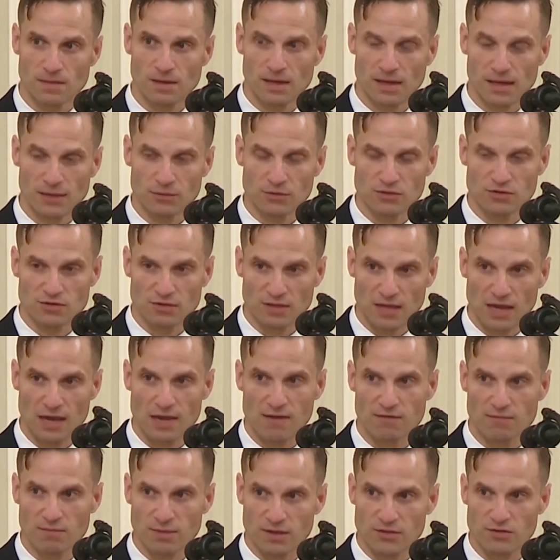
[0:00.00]
I was
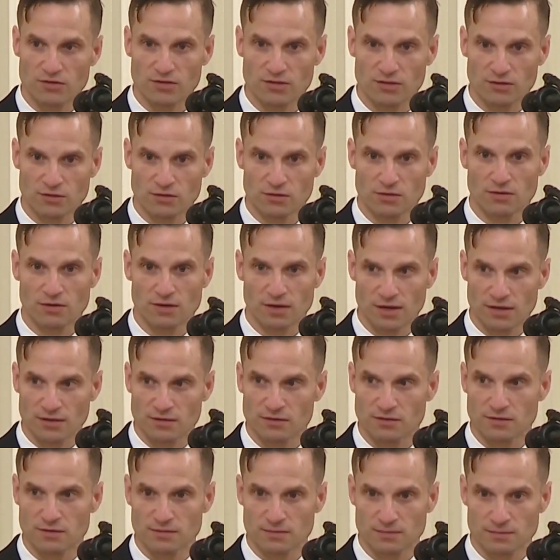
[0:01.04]
saved by Jesus
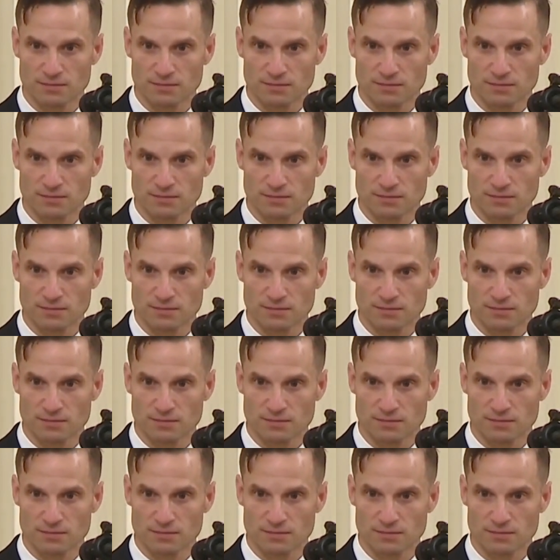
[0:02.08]
Christ.